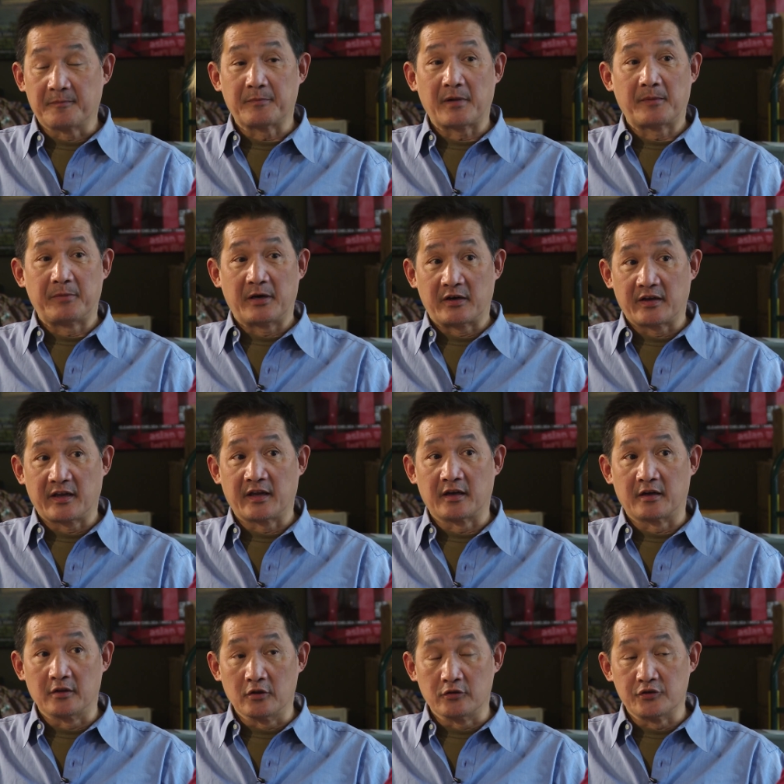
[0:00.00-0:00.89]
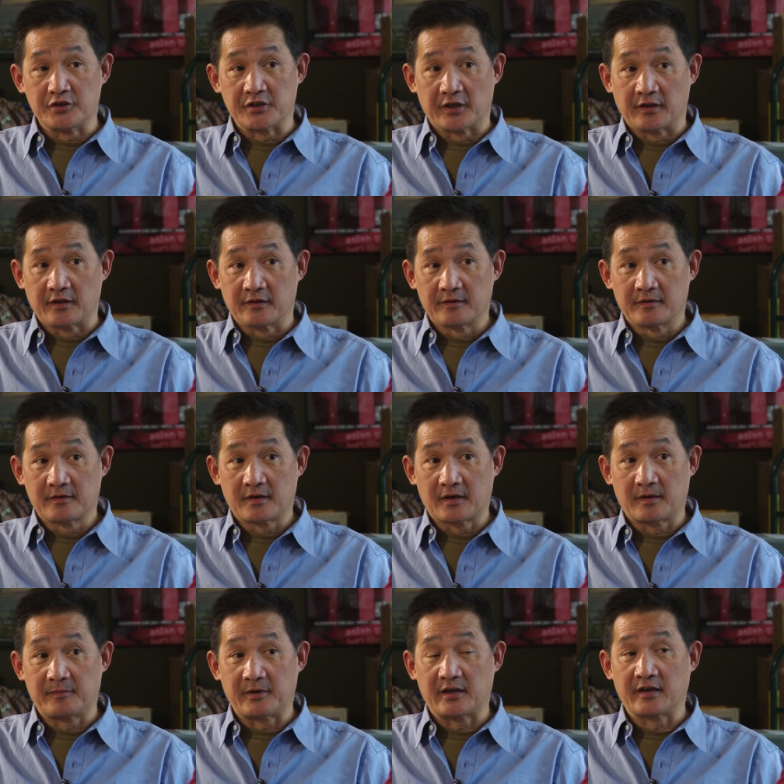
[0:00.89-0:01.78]
about inclusion,
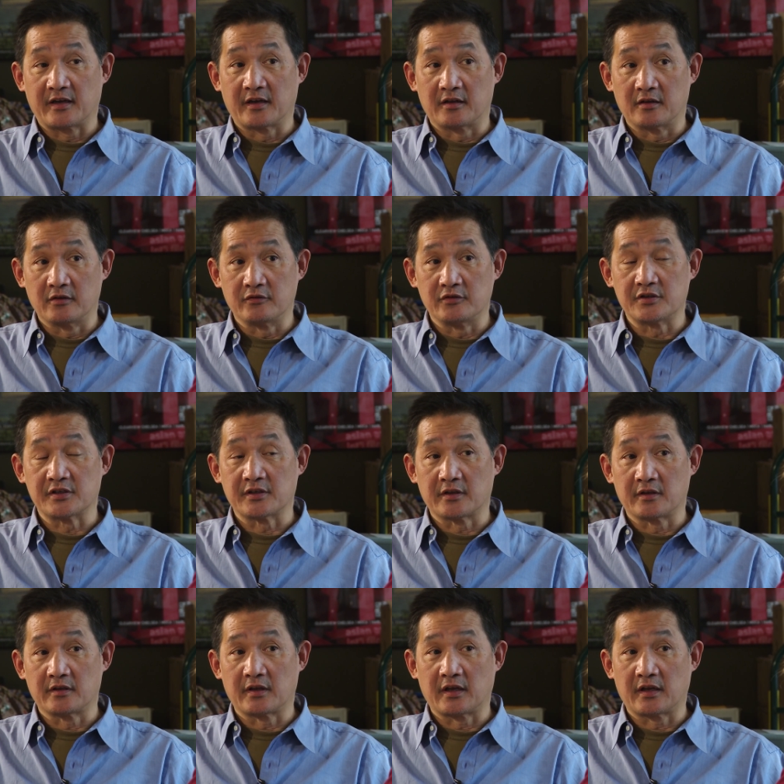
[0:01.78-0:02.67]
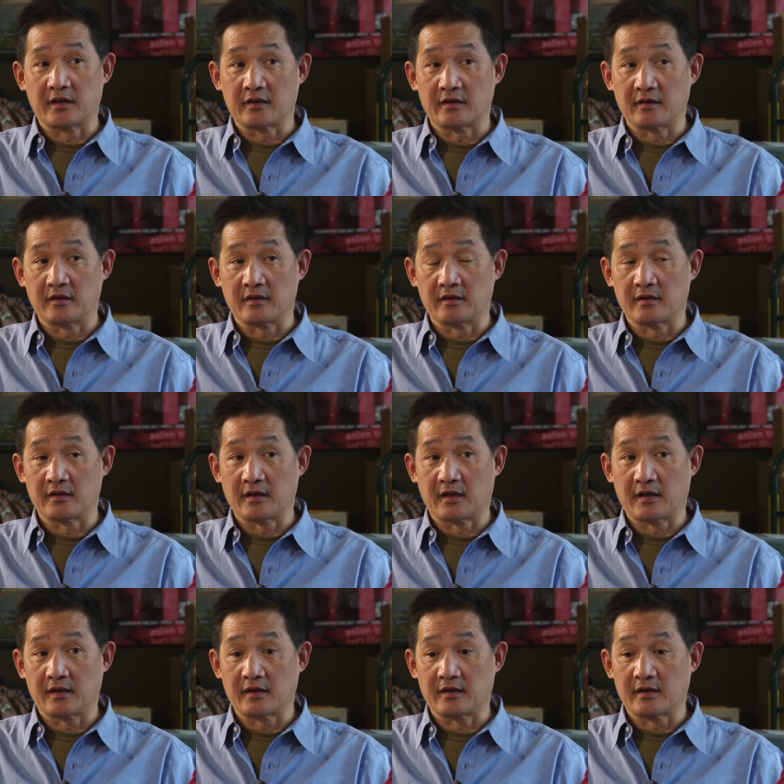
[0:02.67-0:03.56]
about inclusion in
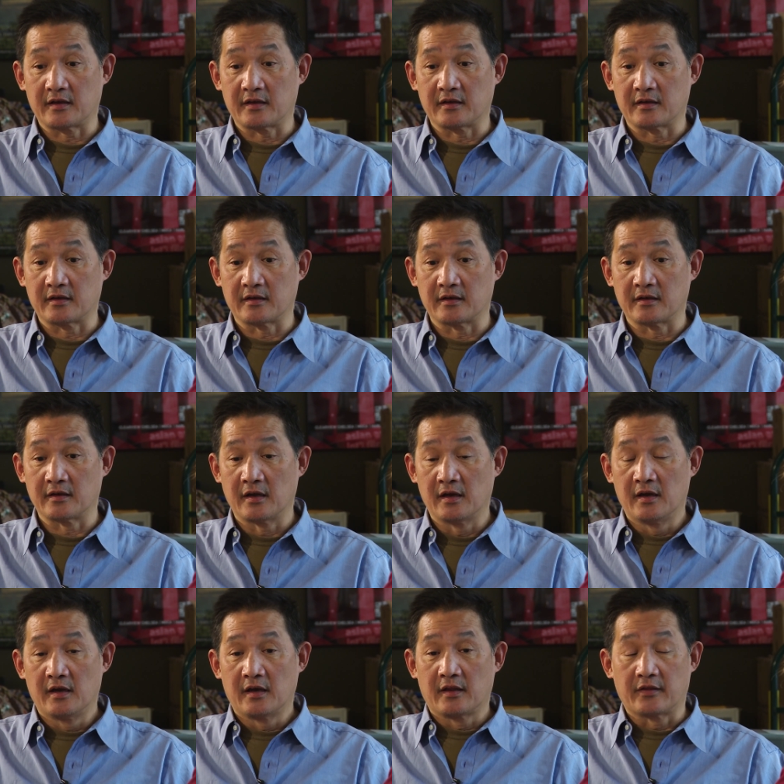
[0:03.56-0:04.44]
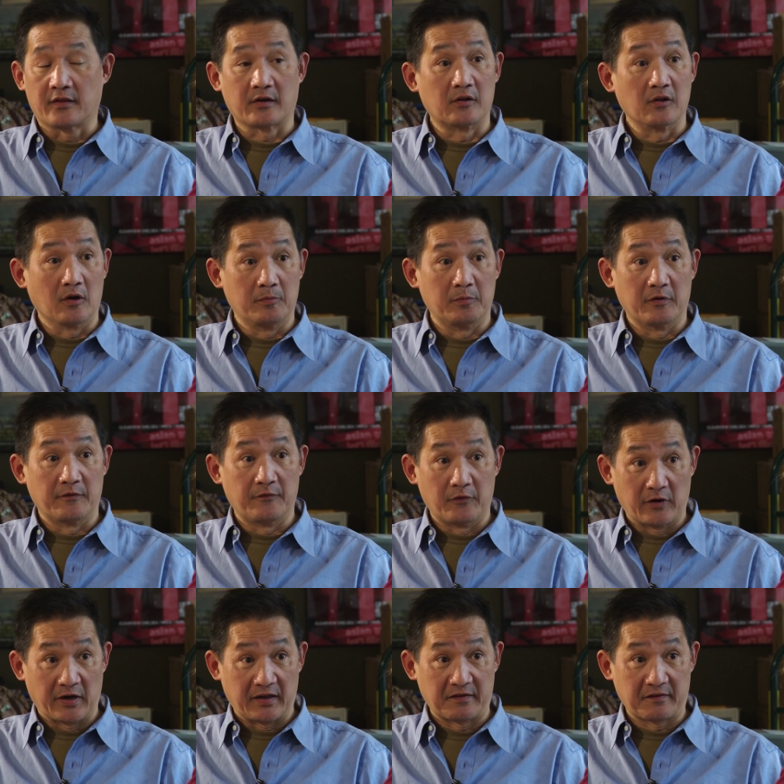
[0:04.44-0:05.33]
in the global
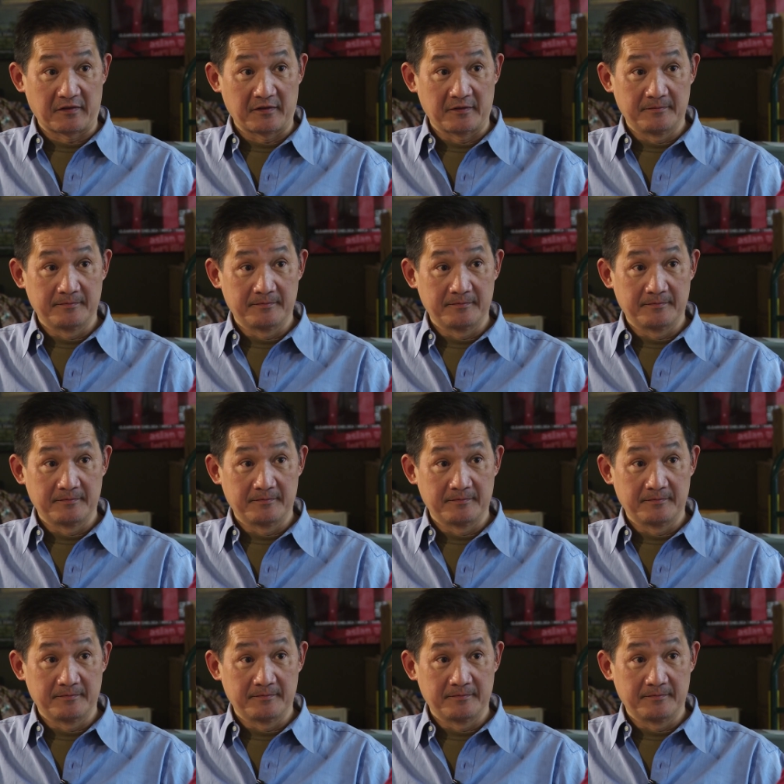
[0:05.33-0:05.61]
voice.